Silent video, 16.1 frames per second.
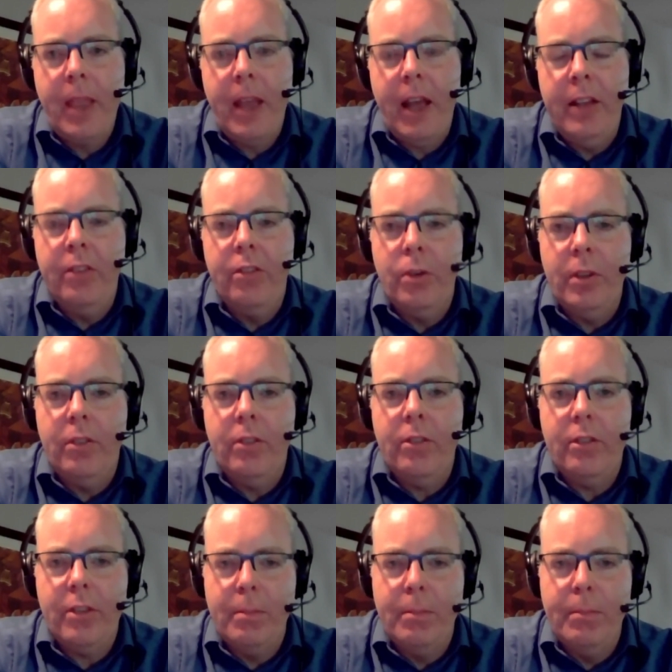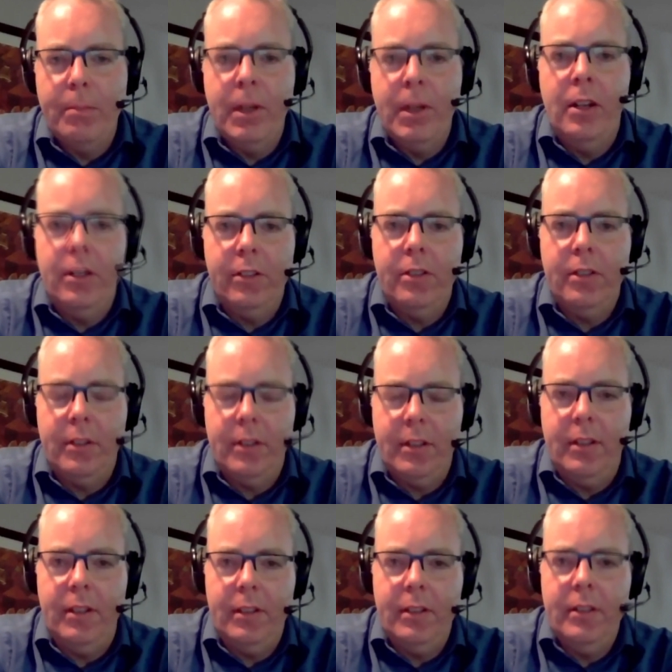and so it's similar to
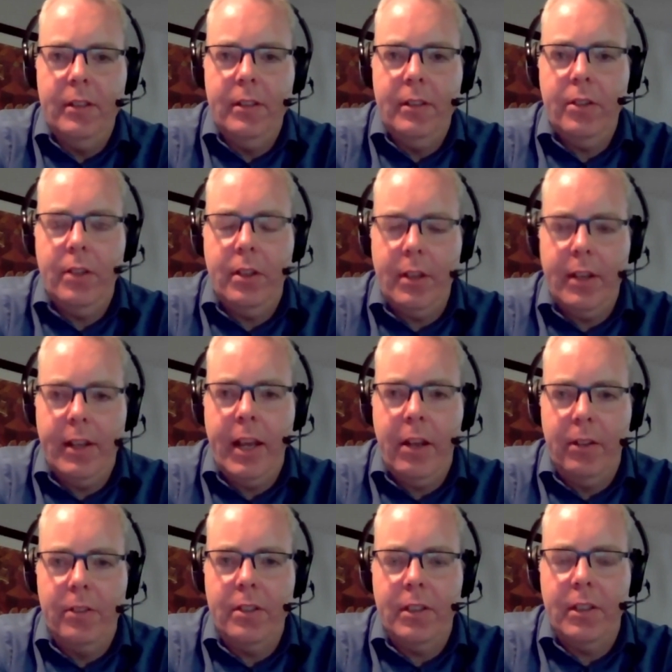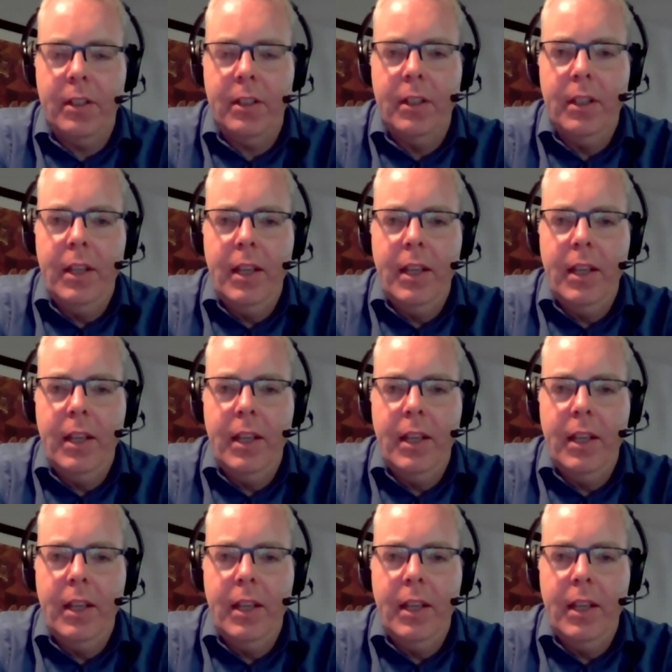the to the delta,